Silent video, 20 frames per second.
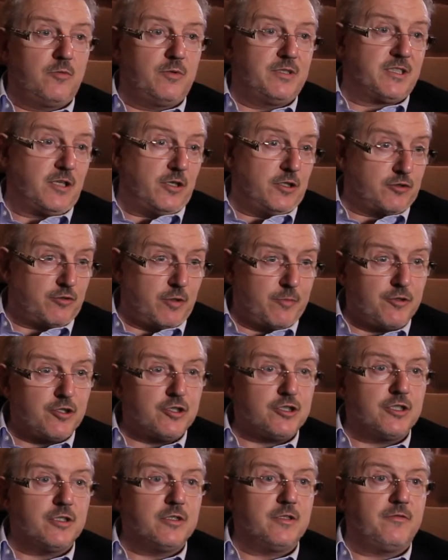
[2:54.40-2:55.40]
with
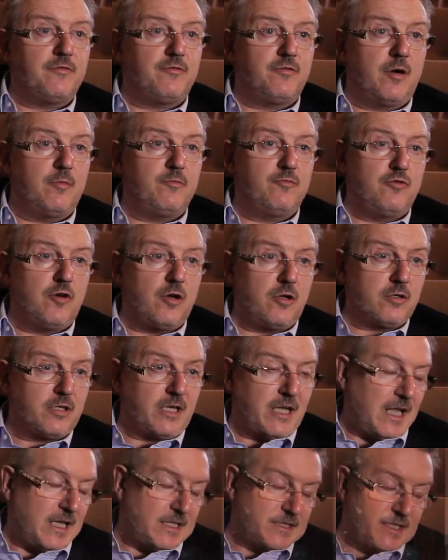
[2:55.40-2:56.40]
contributions from
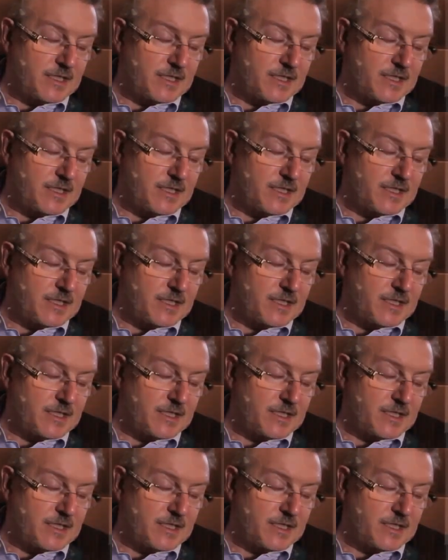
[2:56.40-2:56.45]
world-class